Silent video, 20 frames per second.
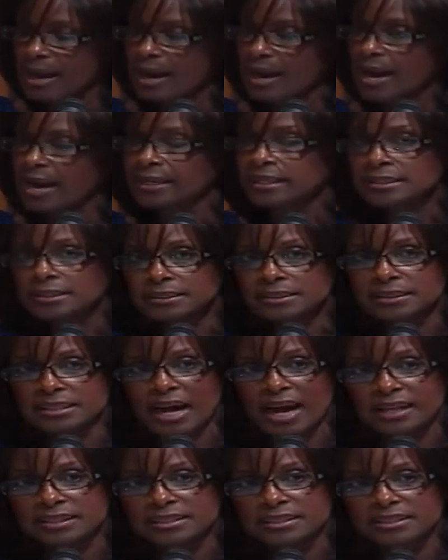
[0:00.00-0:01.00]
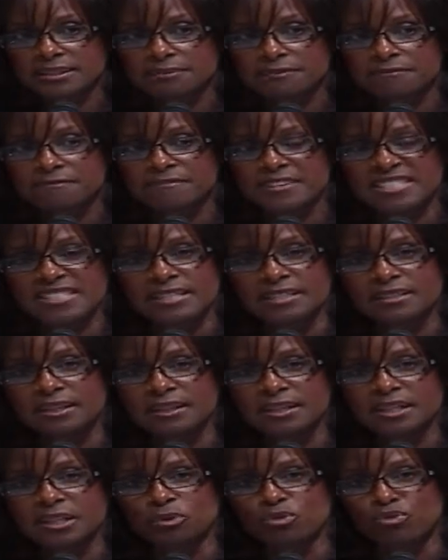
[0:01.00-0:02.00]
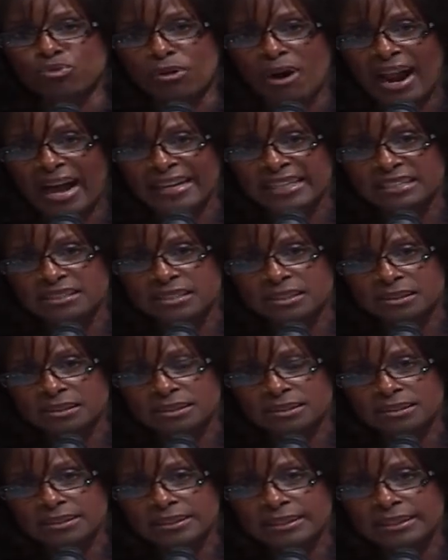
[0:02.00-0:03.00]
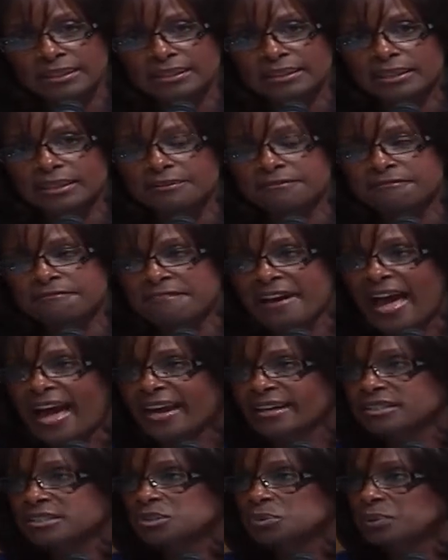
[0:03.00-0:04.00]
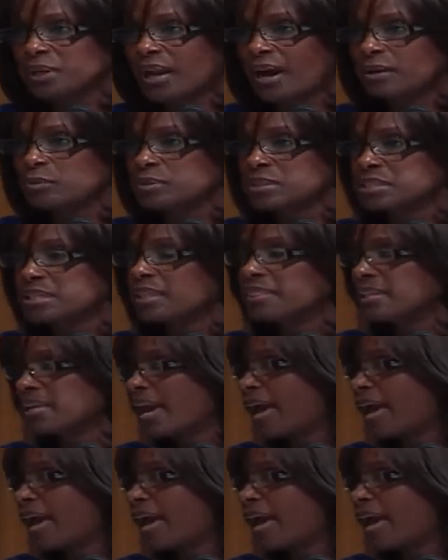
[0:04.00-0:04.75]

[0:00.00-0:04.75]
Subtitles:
I could not physically write. In fact, when I was in the